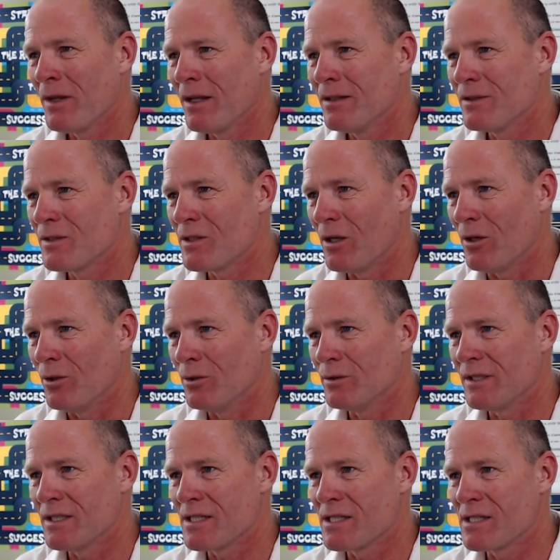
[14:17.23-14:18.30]
So,
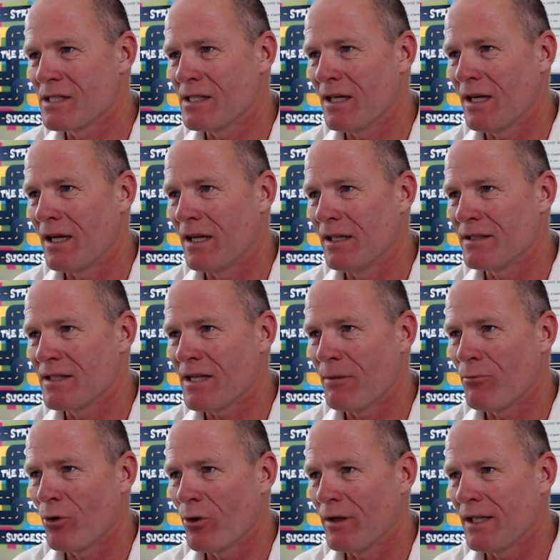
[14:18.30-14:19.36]
does that
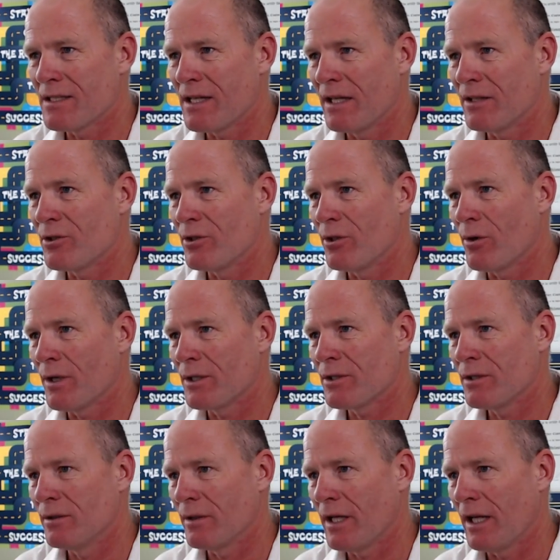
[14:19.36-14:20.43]
more or less answer your question?
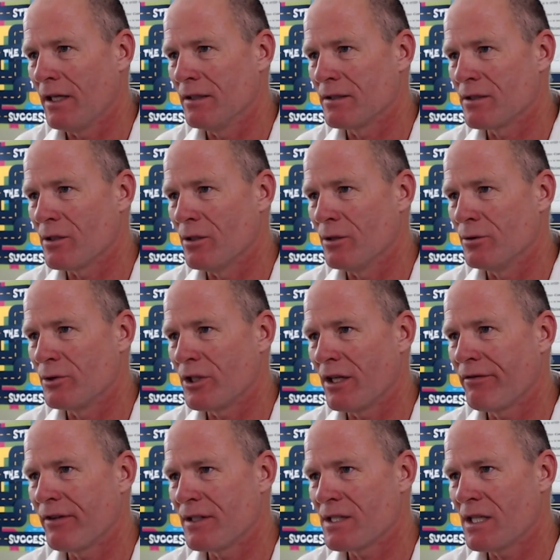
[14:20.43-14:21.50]
Okay, so
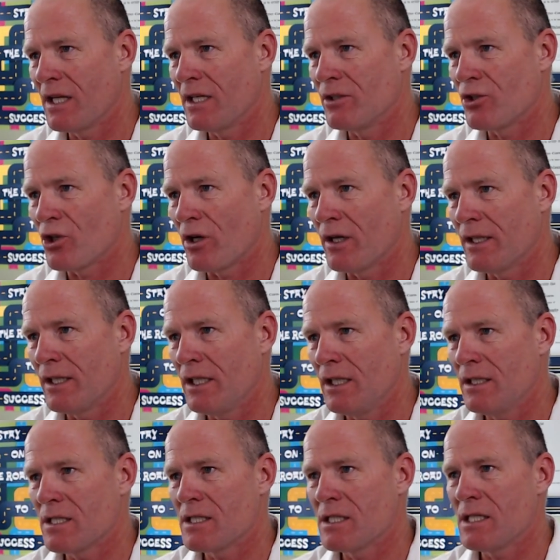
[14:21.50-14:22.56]
JFSA Johnny
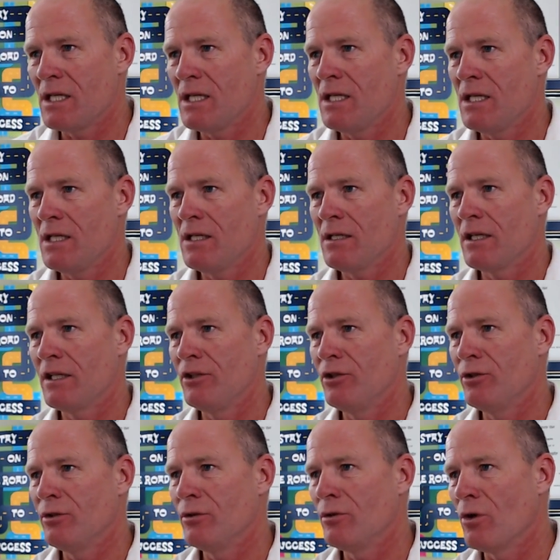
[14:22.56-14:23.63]
C, can
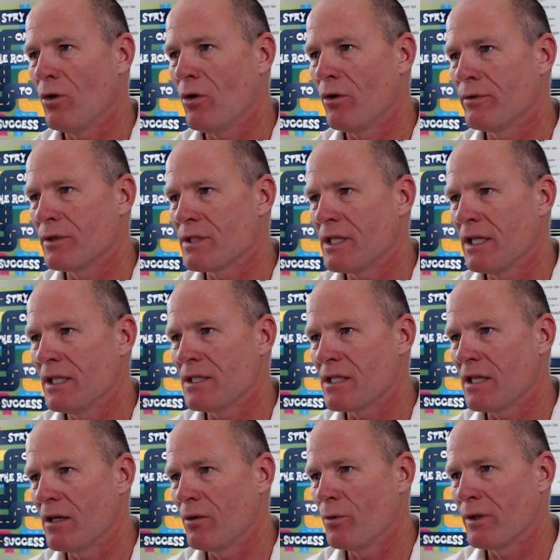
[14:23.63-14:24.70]
you go over staying
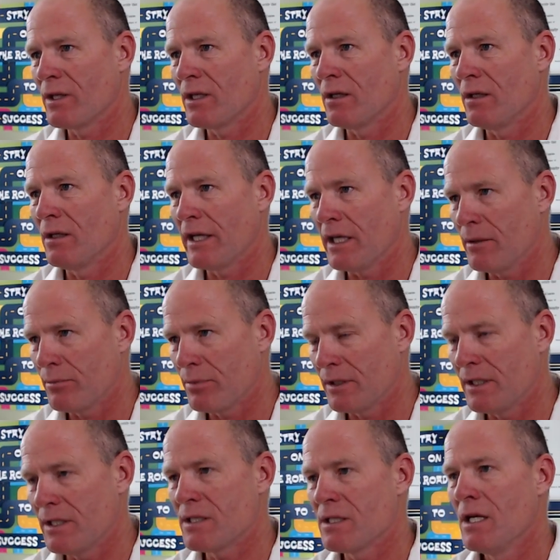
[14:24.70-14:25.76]
centered within a lane,
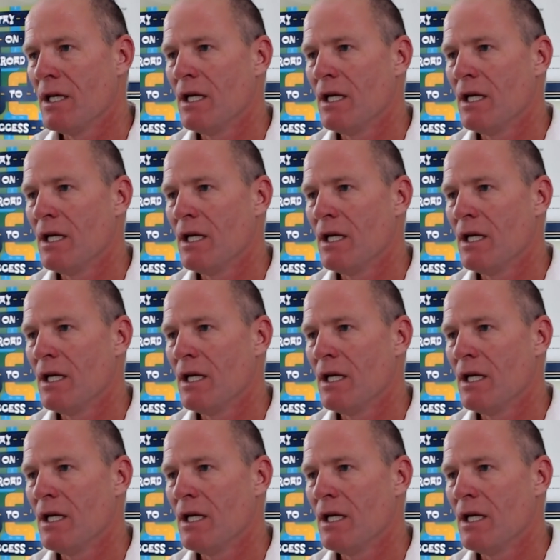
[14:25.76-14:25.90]
please?